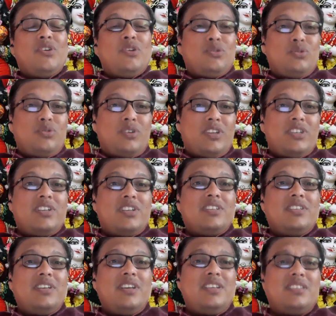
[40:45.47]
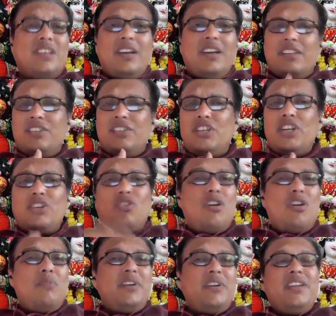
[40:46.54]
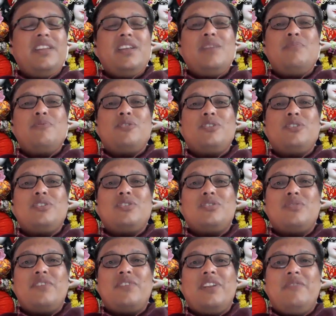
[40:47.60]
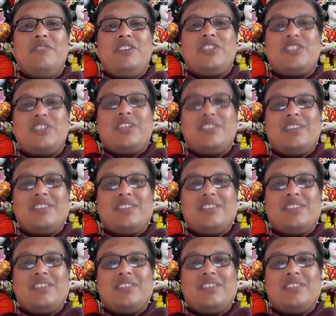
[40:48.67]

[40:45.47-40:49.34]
So Krishna says, reject all material processes of elevation.